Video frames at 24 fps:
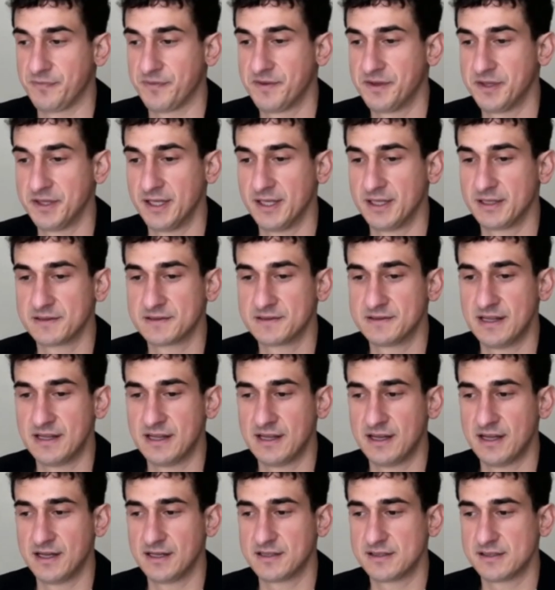things
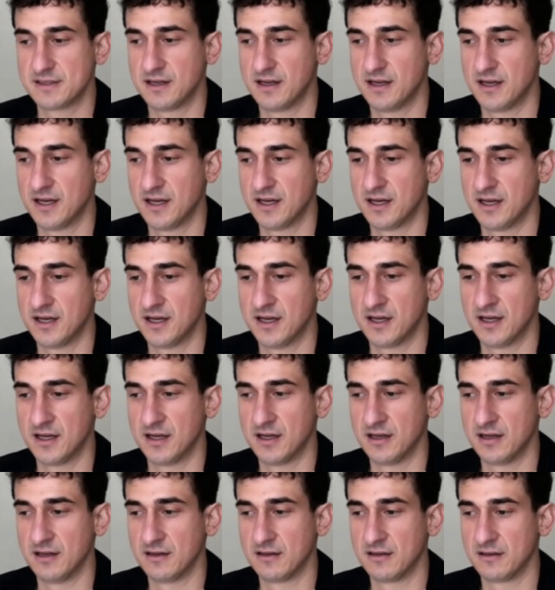that
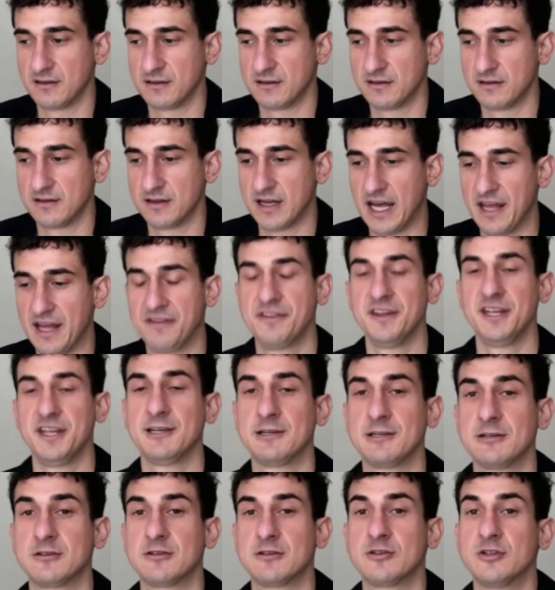uh, I
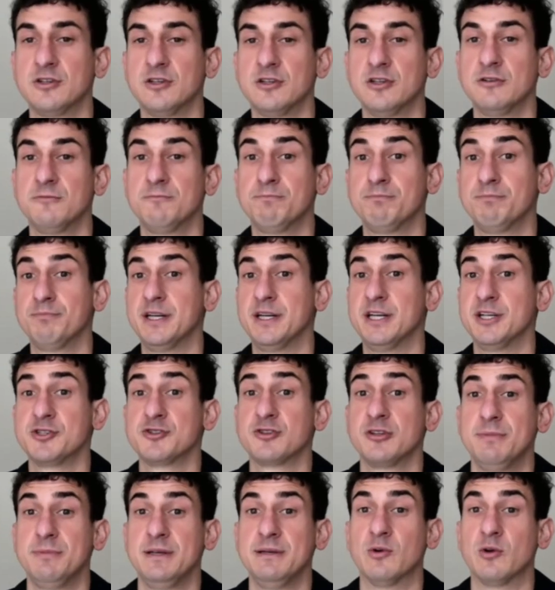think could
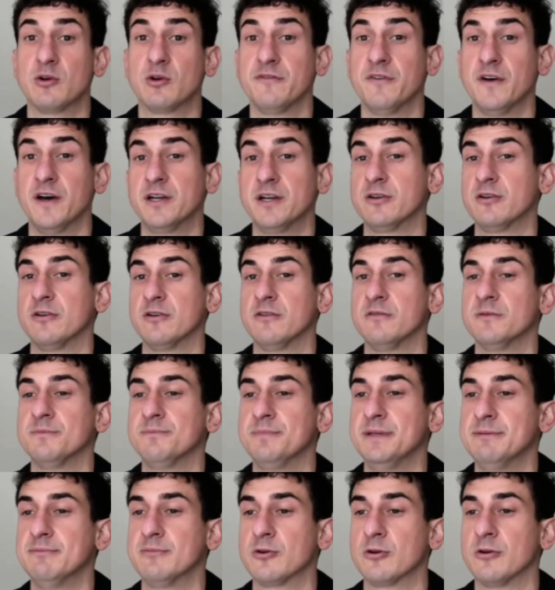potentially be more fun or
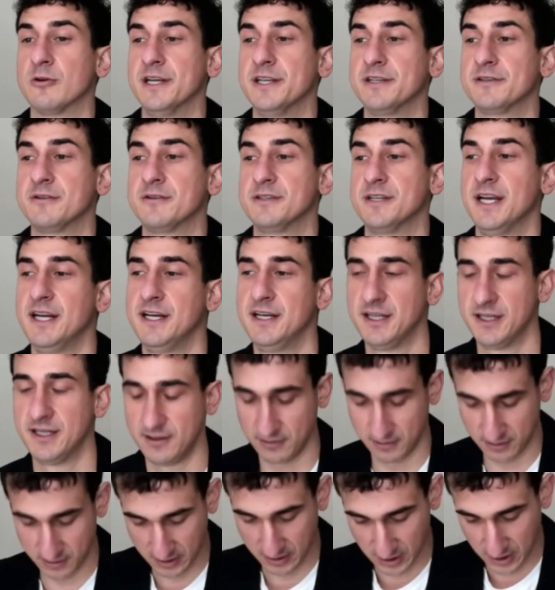be more
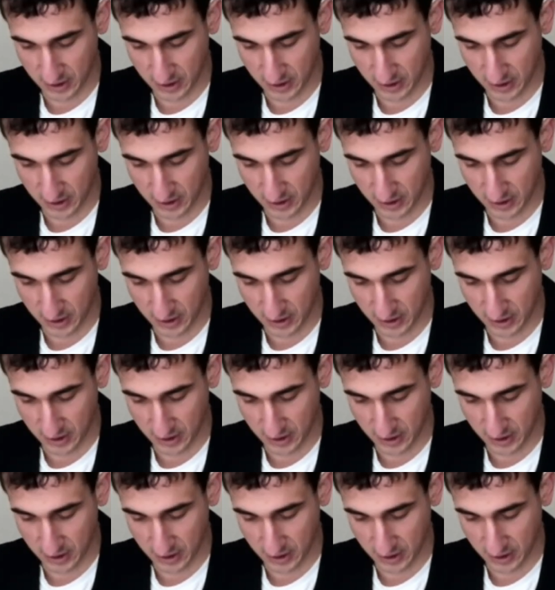entertaining.